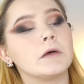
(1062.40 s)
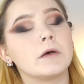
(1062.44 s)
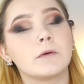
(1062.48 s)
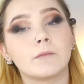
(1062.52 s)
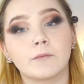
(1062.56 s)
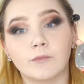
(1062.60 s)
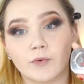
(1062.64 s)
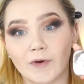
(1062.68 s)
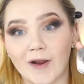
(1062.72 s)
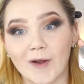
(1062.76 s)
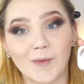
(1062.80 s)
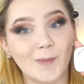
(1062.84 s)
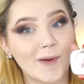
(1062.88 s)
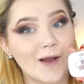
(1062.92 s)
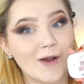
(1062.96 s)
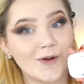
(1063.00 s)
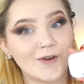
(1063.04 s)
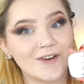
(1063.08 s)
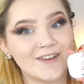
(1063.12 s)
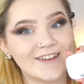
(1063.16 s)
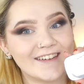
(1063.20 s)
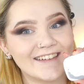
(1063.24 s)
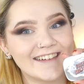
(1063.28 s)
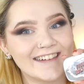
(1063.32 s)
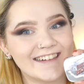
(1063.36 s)
brow
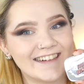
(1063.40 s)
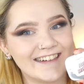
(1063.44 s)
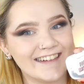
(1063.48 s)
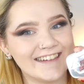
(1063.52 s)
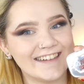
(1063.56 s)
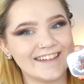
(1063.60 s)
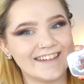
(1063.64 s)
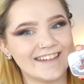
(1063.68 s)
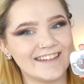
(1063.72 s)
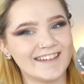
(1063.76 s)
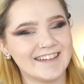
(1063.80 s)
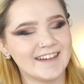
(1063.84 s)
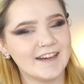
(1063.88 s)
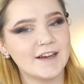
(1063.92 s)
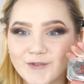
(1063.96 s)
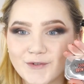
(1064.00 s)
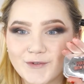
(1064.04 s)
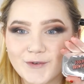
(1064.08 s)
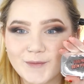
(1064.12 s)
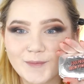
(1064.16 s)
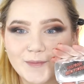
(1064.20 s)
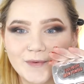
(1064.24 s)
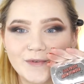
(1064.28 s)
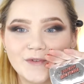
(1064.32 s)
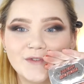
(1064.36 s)
powder.
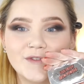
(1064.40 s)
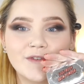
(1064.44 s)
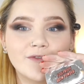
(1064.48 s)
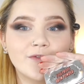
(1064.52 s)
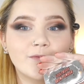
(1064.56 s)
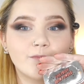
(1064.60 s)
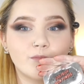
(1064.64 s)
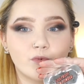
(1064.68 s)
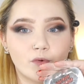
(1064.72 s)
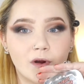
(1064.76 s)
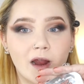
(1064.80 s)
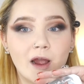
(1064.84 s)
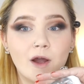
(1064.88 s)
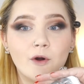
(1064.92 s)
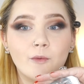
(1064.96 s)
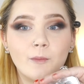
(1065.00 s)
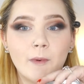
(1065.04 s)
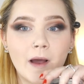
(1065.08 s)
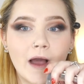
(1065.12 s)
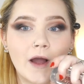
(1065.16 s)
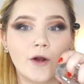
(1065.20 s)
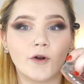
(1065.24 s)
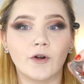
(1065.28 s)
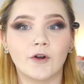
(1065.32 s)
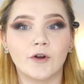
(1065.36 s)
Foolproof brow
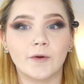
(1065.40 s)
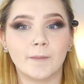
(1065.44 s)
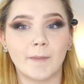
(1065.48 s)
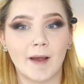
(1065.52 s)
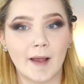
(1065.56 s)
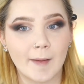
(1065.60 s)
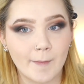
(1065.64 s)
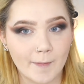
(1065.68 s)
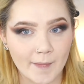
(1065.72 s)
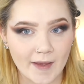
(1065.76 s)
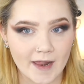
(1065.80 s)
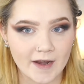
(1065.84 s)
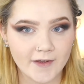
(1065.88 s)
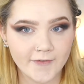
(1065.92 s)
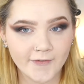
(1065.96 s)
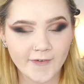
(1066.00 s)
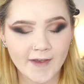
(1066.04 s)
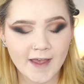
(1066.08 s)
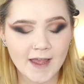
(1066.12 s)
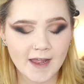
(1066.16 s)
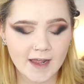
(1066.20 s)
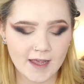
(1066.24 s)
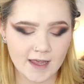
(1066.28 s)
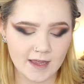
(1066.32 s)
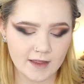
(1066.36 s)
powder by
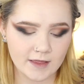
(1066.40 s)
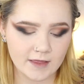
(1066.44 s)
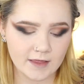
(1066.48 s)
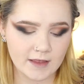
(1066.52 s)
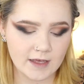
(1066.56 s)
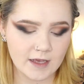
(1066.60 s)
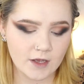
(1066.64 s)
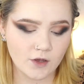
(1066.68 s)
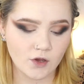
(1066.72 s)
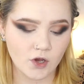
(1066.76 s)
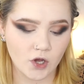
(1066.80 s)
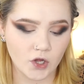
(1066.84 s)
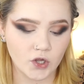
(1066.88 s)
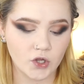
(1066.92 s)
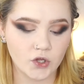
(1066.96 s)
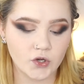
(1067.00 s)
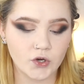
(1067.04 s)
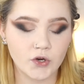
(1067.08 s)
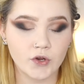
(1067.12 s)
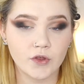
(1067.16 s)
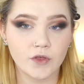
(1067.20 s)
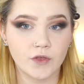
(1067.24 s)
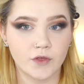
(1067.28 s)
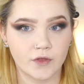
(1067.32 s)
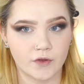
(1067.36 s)
Benefit in the
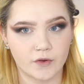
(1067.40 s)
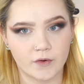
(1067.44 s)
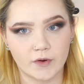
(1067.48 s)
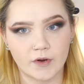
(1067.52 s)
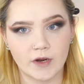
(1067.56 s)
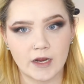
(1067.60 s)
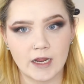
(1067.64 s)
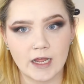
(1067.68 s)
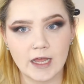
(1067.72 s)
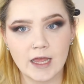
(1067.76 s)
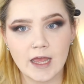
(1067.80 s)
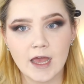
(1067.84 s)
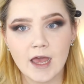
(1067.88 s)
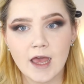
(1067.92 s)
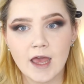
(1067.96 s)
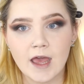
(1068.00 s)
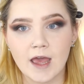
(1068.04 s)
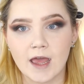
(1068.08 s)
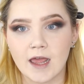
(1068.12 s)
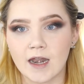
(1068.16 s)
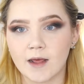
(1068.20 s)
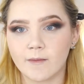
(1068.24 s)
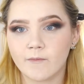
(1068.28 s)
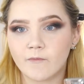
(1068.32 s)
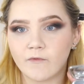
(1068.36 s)
color 3,
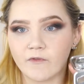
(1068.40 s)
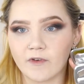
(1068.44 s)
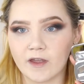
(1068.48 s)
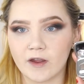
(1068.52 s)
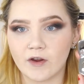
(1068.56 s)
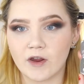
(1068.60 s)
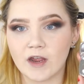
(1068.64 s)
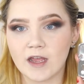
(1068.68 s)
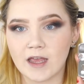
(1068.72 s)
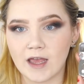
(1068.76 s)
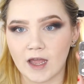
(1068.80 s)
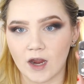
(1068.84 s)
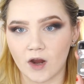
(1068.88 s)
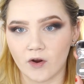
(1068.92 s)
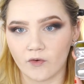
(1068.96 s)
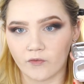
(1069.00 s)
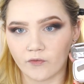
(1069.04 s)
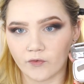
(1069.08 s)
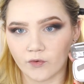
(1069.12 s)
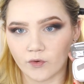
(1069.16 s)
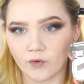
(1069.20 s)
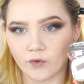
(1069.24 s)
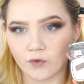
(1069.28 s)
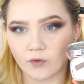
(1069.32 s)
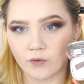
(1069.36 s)
and I'm very
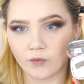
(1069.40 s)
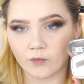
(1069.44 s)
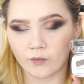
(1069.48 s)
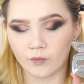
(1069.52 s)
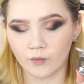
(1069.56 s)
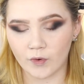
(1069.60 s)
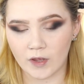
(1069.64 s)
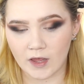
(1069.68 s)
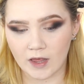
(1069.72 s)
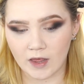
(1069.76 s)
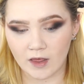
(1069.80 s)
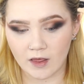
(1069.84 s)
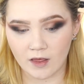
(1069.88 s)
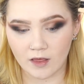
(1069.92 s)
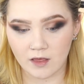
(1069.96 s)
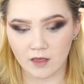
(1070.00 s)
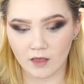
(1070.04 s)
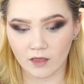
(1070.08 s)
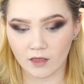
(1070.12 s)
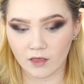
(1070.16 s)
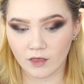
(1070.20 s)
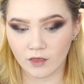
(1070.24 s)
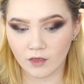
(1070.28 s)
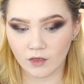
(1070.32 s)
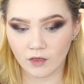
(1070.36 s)
careful
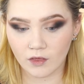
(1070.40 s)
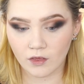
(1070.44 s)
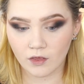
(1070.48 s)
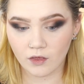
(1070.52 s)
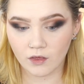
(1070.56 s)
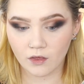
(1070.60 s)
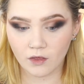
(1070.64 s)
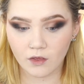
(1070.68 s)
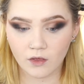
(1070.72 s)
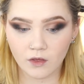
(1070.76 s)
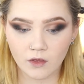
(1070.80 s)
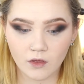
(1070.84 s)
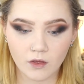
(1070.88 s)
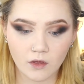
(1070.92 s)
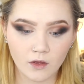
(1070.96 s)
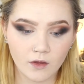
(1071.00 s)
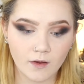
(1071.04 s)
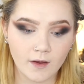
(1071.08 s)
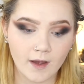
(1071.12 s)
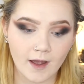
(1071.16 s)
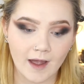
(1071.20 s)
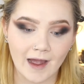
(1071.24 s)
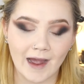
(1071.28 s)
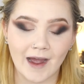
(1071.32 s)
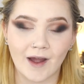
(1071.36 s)
with
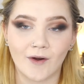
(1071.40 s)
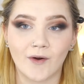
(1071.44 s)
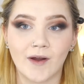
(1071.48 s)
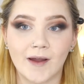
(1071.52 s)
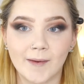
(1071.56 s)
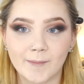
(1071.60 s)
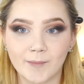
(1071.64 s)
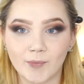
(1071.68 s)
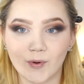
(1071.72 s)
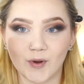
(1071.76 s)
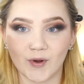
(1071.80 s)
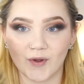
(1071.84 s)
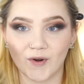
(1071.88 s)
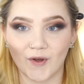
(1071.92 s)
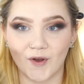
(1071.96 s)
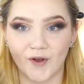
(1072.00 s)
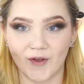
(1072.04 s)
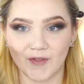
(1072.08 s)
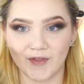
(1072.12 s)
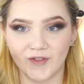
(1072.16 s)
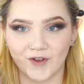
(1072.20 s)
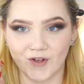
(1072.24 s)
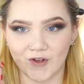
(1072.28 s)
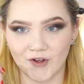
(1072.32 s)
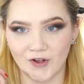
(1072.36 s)
how I put
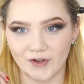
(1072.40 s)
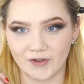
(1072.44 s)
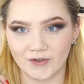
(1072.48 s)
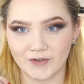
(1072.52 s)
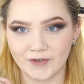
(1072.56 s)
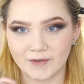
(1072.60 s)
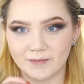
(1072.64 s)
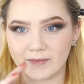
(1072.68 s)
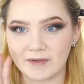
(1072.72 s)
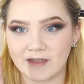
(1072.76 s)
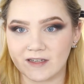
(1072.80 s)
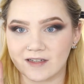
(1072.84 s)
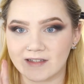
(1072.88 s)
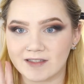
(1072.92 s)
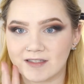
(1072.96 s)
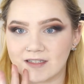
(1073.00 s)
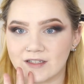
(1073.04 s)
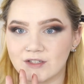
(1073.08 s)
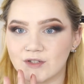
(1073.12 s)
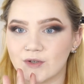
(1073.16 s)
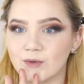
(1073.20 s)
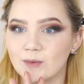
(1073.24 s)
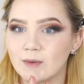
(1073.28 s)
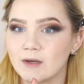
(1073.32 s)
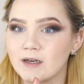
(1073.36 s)
on the color because I
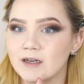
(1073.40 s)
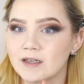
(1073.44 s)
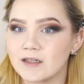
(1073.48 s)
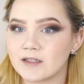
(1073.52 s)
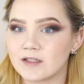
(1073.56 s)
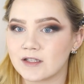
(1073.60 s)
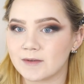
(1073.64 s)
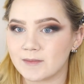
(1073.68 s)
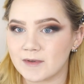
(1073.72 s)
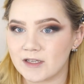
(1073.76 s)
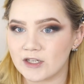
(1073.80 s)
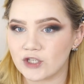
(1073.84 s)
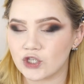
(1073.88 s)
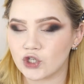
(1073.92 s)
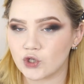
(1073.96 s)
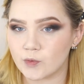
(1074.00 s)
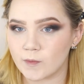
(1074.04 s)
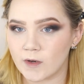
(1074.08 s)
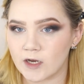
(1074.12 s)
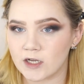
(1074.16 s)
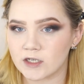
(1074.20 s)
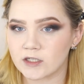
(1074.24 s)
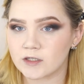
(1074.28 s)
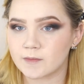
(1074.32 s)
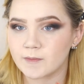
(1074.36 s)
don't want it to be too
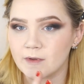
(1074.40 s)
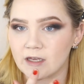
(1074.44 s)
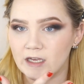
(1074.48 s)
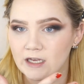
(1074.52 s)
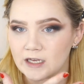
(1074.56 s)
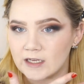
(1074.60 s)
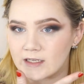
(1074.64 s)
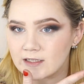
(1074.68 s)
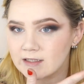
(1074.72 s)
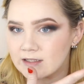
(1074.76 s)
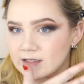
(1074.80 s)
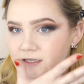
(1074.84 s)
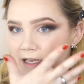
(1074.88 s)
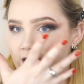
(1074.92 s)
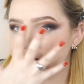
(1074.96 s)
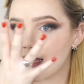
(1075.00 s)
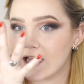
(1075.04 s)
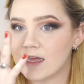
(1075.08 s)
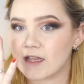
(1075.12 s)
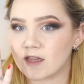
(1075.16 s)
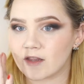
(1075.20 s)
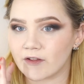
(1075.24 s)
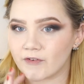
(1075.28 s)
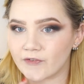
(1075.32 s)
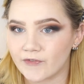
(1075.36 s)
much because
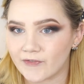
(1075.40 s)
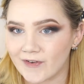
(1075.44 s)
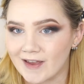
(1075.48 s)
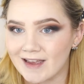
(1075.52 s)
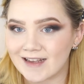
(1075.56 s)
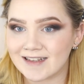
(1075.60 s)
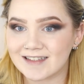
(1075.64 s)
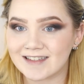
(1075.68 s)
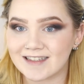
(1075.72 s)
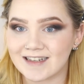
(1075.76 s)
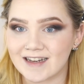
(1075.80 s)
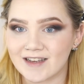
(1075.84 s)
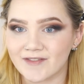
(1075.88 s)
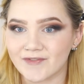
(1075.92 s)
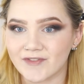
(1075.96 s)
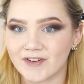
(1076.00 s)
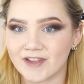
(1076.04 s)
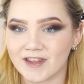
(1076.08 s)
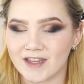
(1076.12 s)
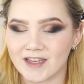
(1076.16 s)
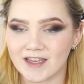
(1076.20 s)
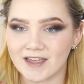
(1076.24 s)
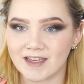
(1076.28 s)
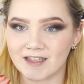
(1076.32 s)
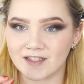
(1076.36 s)
the face and
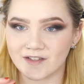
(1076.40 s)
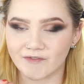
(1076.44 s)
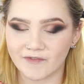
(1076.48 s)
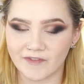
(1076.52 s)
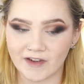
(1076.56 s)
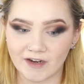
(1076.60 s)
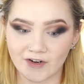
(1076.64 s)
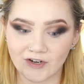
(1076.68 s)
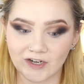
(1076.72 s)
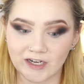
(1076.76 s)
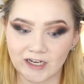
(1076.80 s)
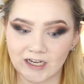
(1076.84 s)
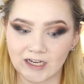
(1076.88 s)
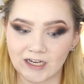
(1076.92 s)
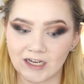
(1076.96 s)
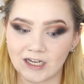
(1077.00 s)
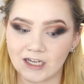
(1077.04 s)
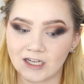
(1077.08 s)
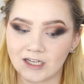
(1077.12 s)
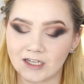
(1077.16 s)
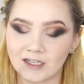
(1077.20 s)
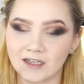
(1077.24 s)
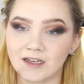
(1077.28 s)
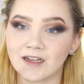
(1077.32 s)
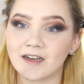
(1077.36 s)
everything is very
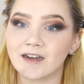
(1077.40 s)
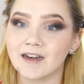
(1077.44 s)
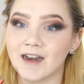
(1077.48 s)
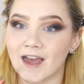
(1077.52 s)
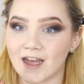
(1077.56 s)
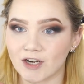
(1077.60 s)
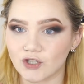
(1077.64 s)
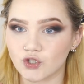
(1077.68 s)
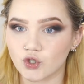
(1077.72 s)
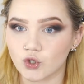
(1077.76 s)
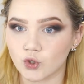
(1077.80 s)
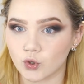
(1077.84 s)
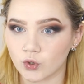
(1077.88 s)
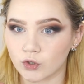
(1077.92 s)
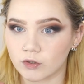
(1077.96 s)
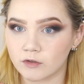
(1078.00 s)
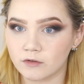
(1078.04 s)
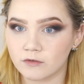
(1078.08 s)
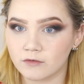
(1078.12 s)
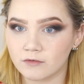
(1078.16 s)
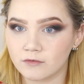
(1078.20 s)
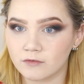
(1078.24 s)
natural.